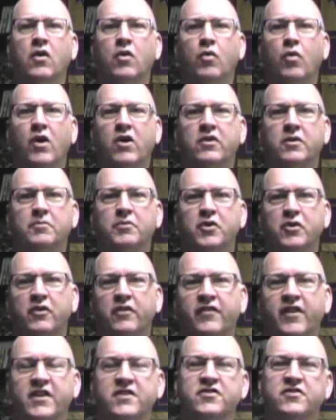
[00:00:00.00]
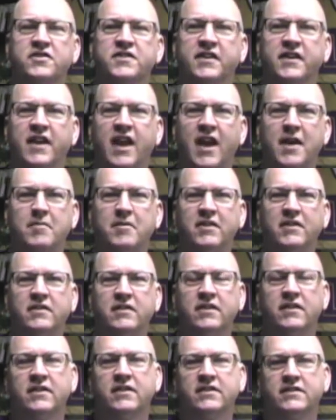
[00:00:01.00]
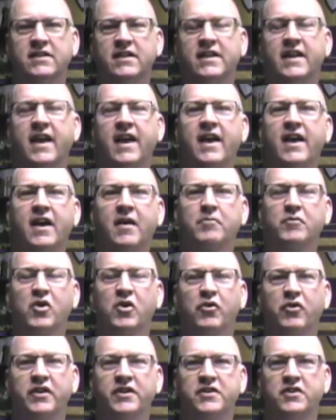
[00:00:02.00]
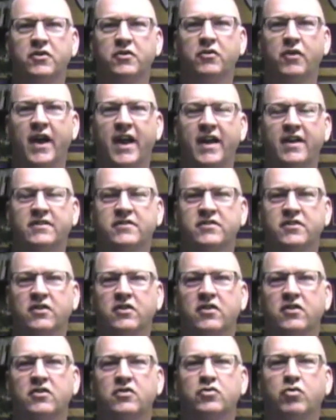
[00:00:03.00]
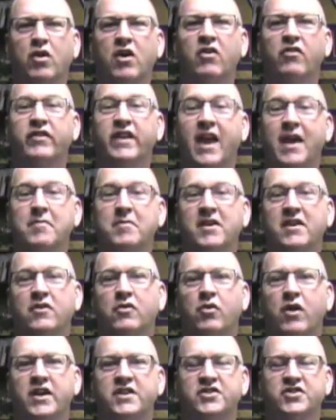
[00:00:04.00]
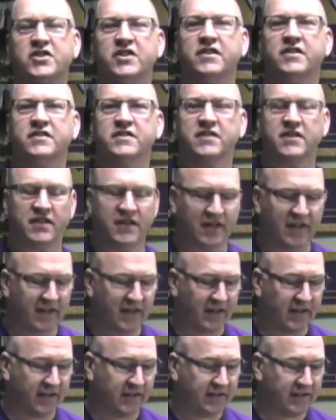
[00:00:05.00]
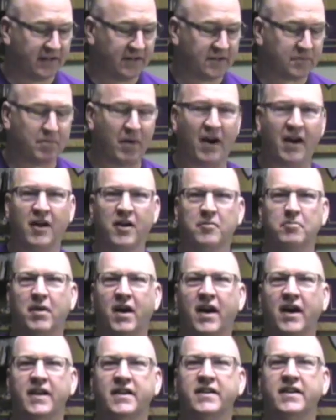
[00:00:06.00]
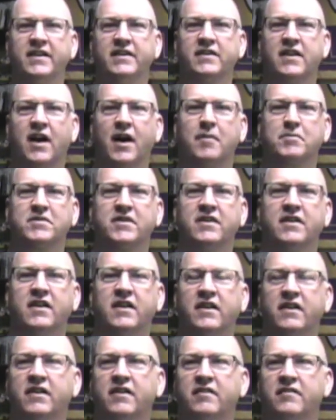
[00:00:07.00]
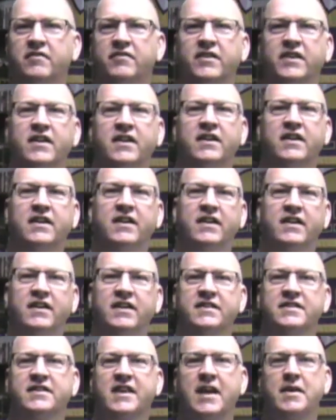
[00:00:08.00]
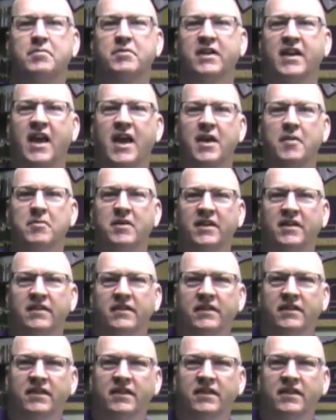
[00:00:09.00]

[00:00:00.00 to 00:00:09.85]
Welcome to Adventures in Gaming. Today I'm going to answer 12 gaming questions uh, inspired by Dean Thompson of uh, Escape to Gaming.